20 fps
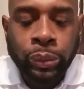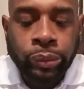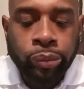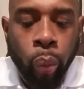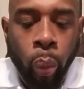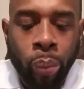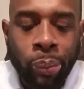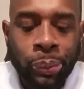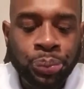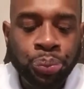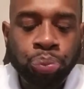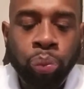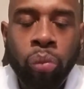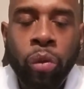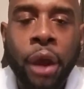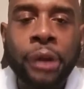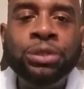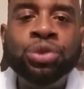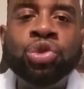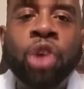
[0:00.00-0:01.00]
Mmm.
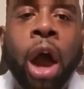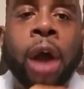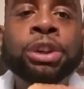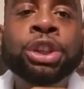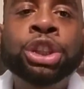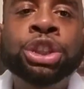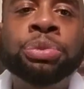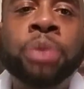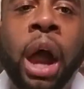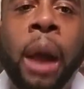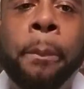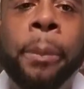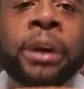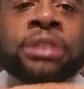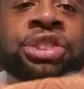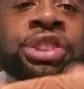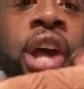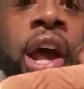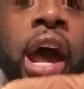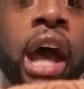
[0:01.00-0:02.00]
So I use I
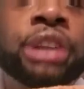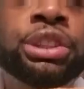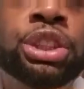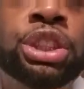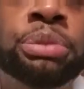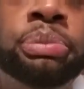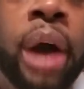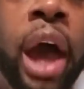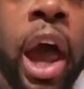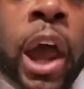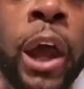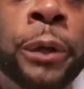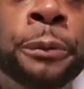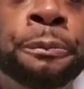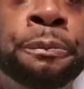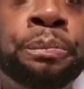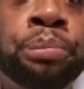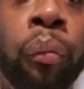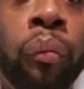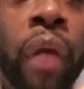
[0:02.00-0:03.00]
put I use
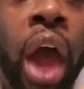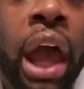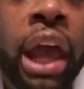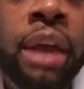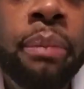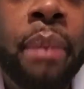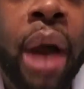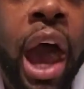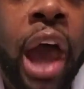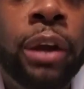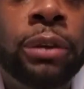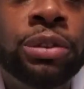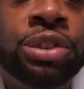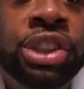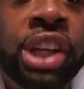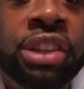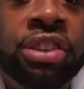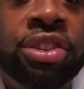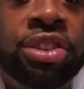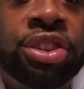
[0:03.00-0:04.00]
mine I eat mine on
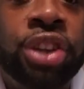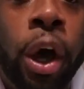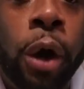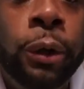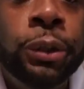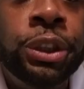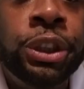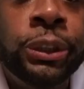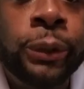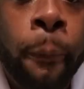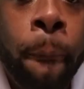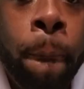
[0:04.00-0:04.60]
Texas toast.